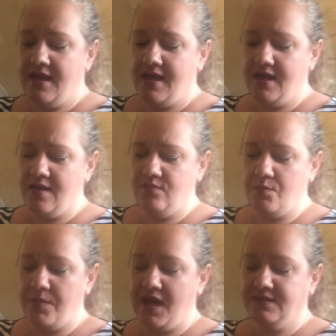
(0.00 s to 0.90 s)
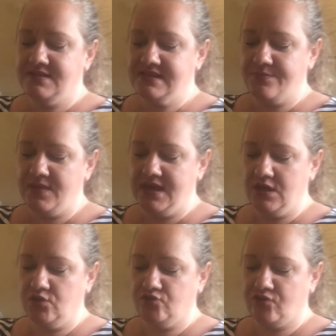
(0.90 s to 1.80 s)
The Balance
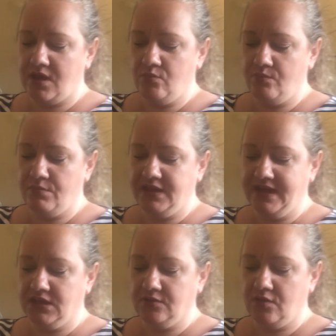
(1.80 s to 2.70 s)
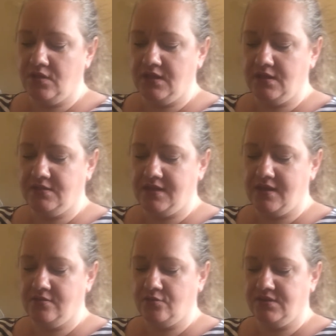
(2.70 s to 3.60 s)
Me Tri-Molecular
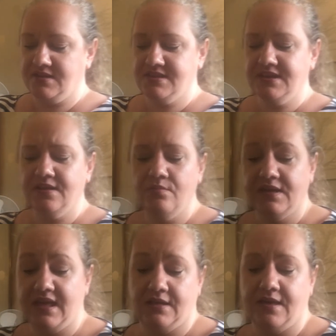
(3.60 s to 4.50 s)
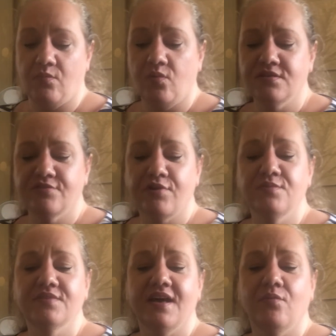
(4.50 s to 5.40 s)
Hyaluronic Serum, can't get my words
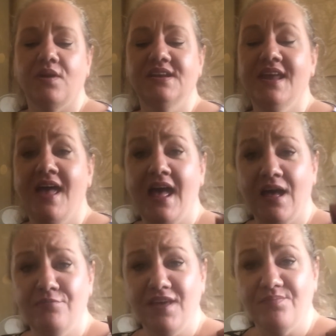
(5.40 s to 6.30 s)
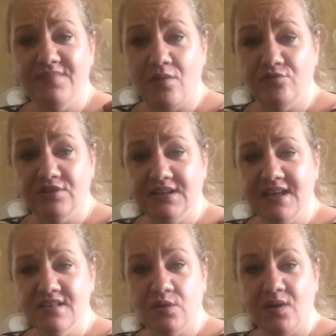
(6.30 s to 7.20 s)
around that one. Yep, that was really
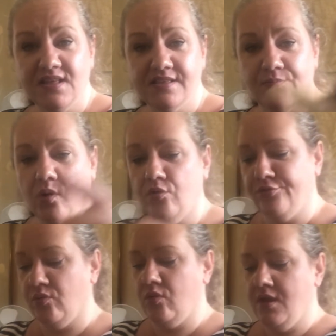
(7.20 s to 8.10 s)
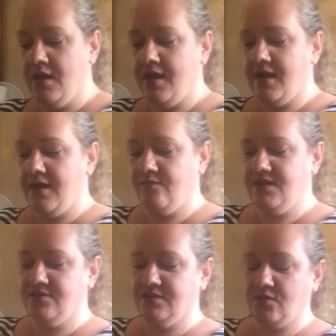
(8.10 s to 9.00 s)
nice, quite small though.
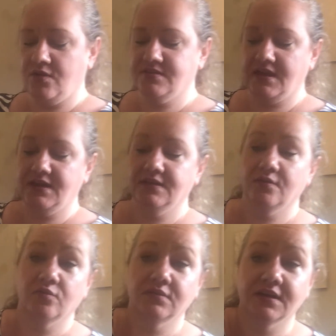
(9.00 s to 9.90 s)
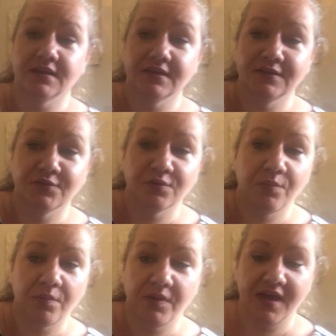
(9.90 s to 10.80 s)
It's just got a tiny little kind of, you know, the
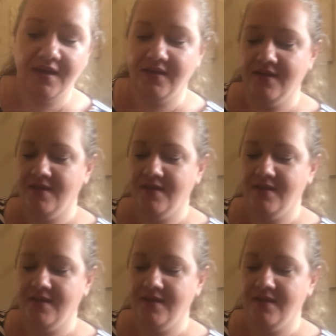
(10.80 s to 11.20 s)
pipette.